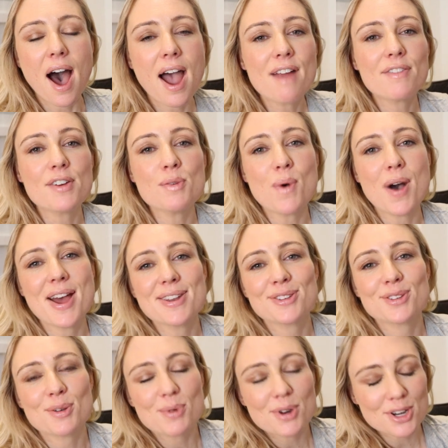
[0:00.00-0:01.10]
Hi everyone,
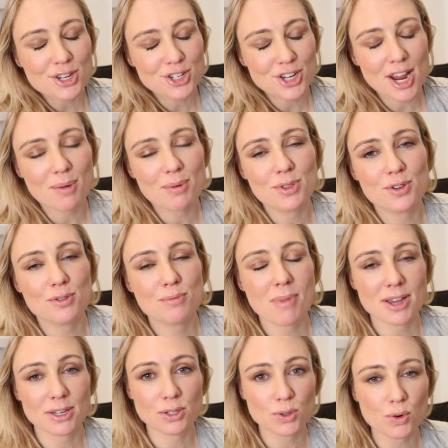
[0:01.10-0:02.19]
so I wanted to share with you
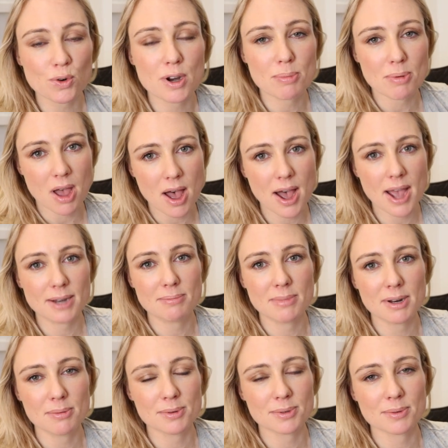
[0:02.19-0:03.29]
my story behind
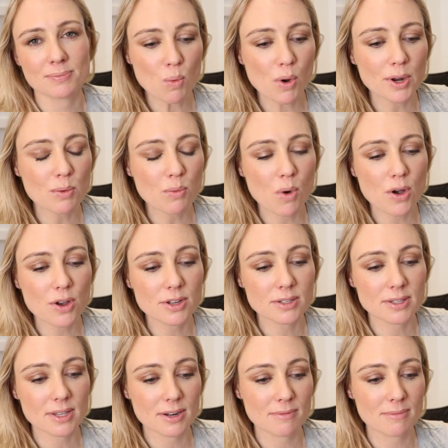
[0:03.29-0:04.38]
minimalism, what it
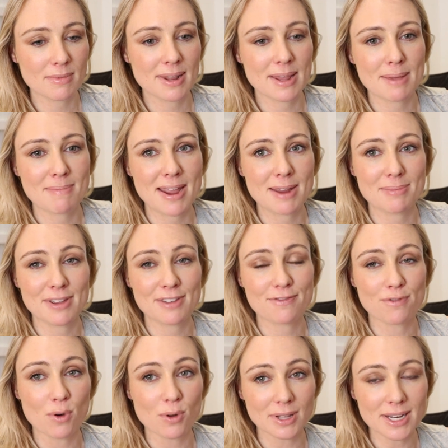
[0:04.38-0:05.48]
was that made me
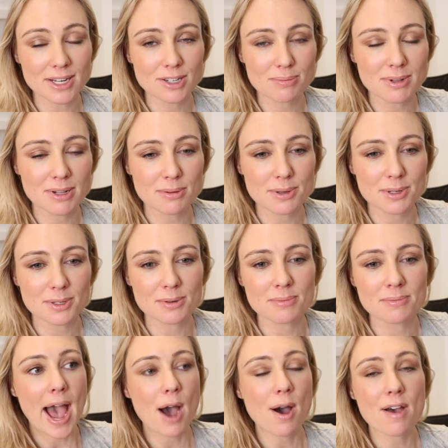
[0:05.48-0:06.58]
fall into
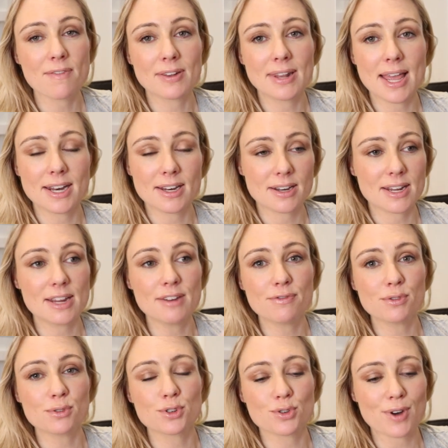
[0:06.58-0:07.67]
minimalism, how I've let it
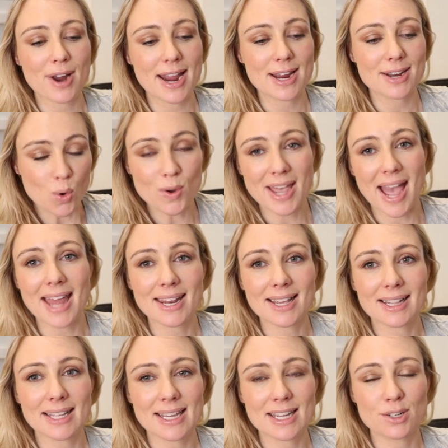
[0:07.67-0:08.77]
infiltrate
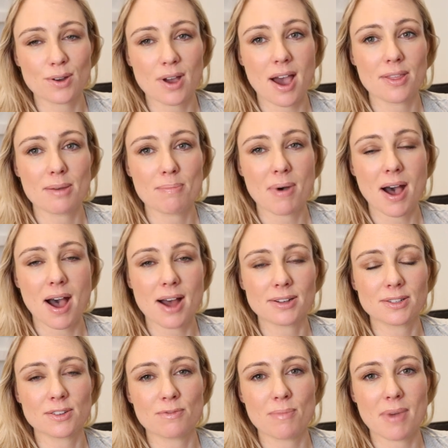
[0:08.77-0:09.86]
organically into other
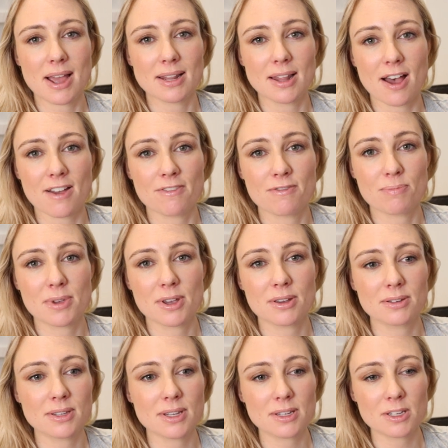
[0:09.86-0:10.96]
parts of my life,
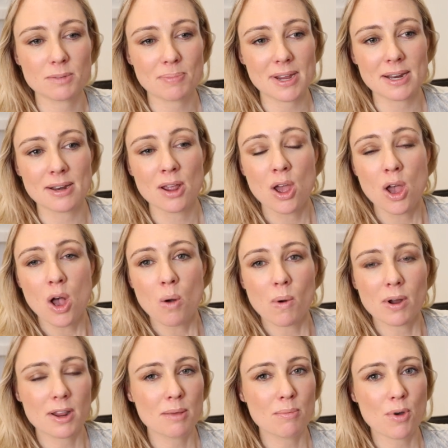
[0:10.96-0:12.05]
because this has been
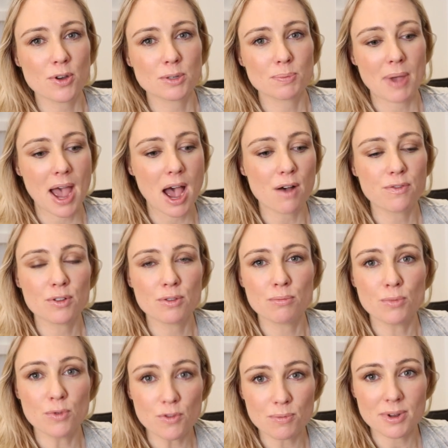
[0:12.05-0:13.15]
one of the most powerful
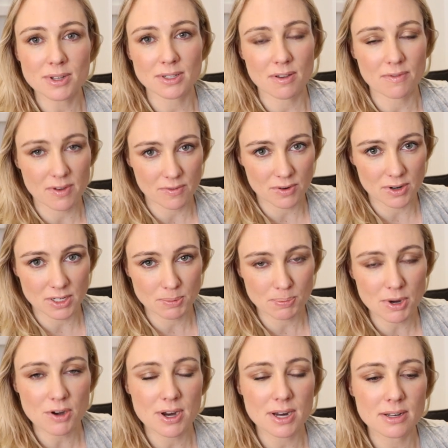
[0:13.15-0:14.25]
movements I've ever
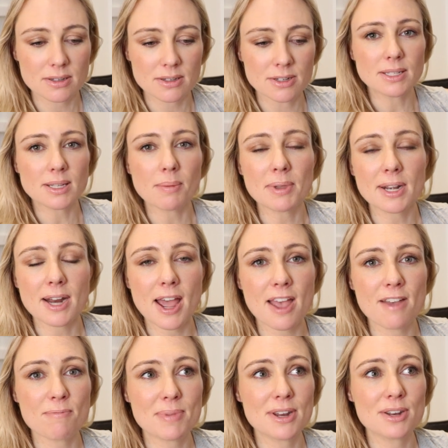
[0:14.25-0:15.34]
experienced, and something that I
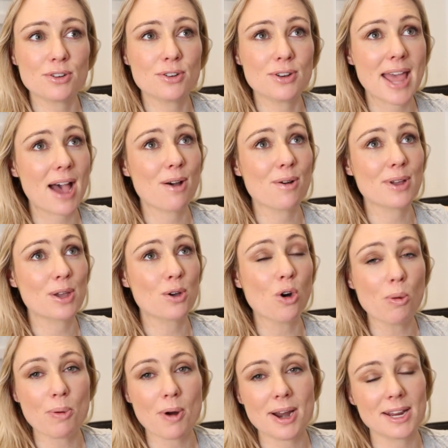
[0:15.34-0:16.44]
have been now
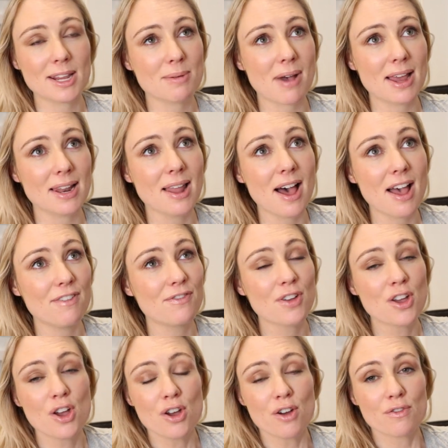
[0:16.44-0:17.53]
incorporating in my life
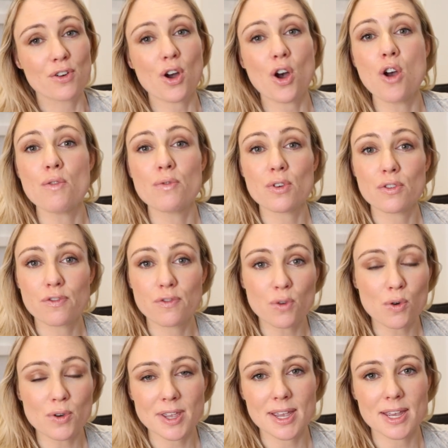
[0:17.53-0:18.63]
for over
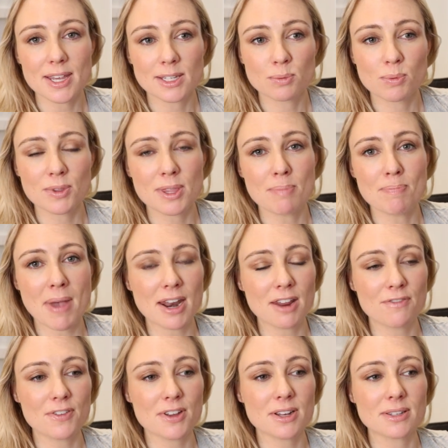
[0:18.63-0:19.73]
4 years, with the
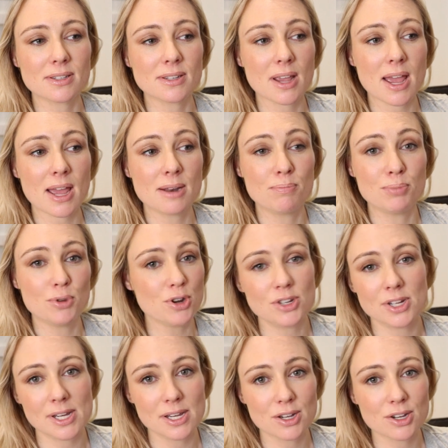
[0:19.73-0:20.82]
benefits and
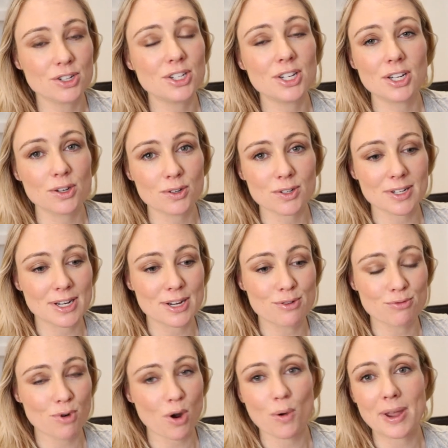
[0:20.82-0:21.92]
beauty continuously
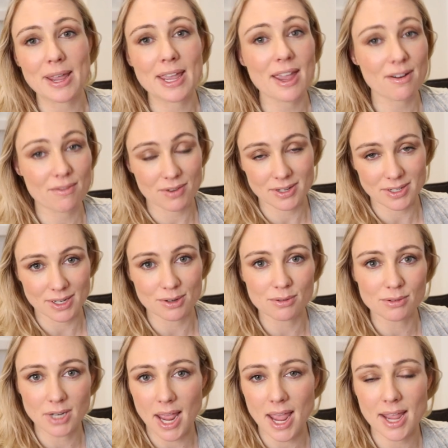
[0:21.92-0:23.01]
growing every
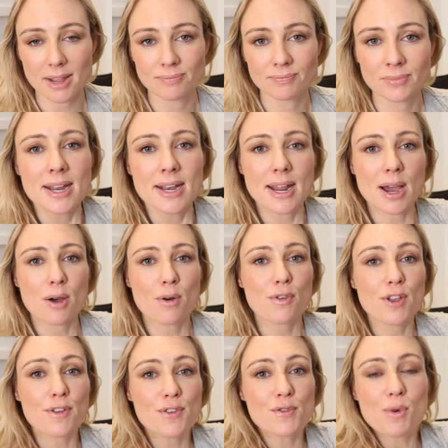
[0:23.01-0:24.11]
single day. Now,
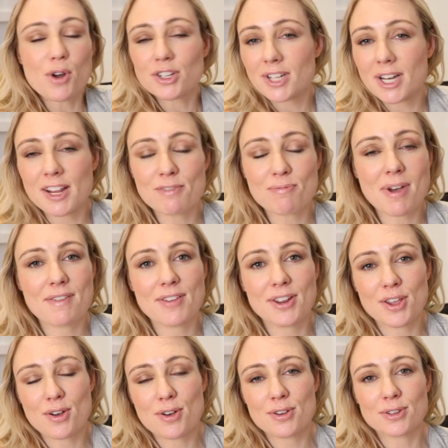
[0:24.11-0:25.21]
if you've watched any of my
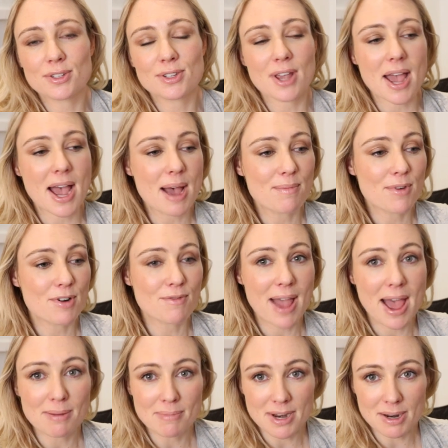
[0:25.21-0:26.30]
videos
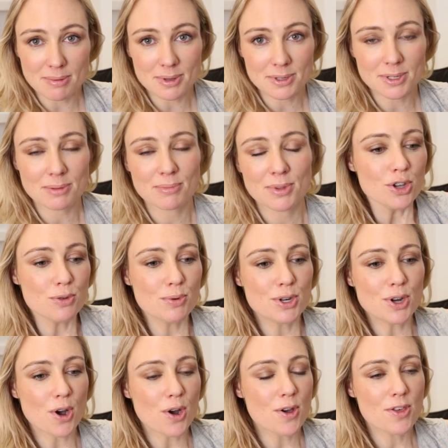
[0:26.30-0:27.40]
around minimalism, you would
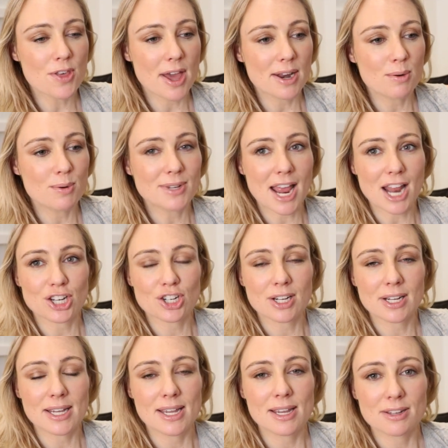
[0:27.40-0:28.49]
know that it was
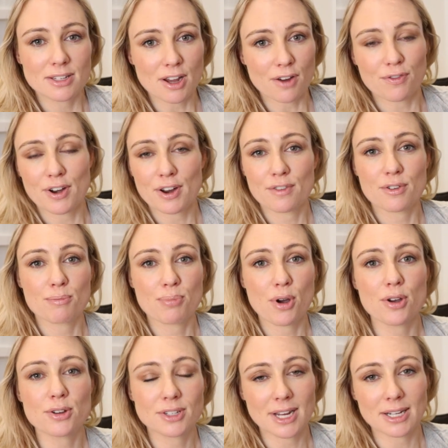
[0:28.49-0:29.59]
actually suffering from
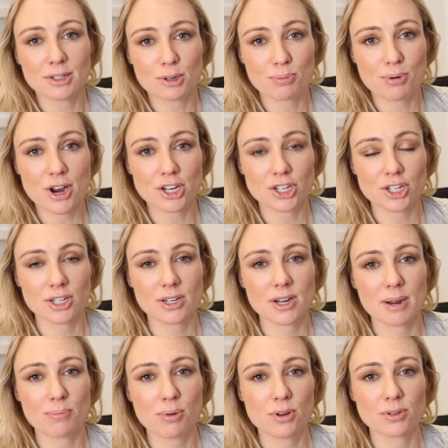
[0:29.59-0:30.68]
postnatal depression
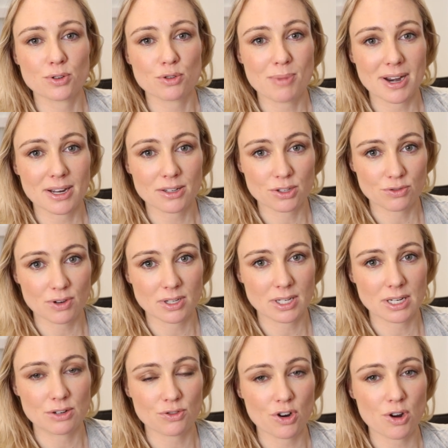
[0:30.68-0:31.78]
and post-traumatic stress
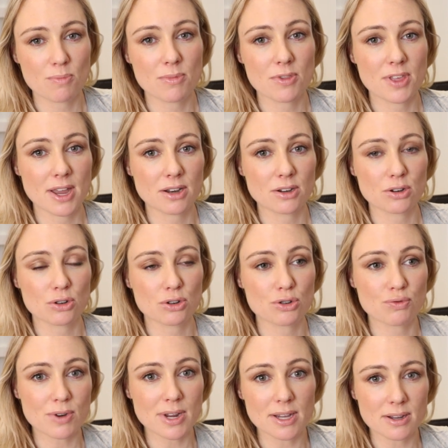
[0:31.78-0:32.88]
syndrome that
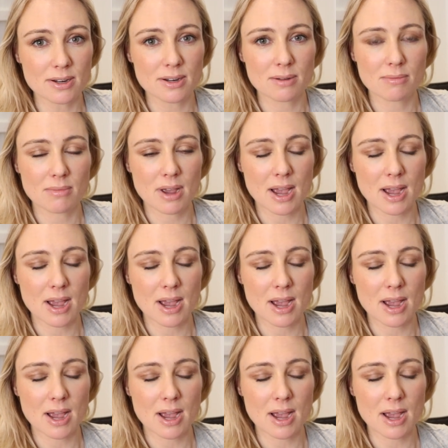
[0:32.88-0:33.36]
triggered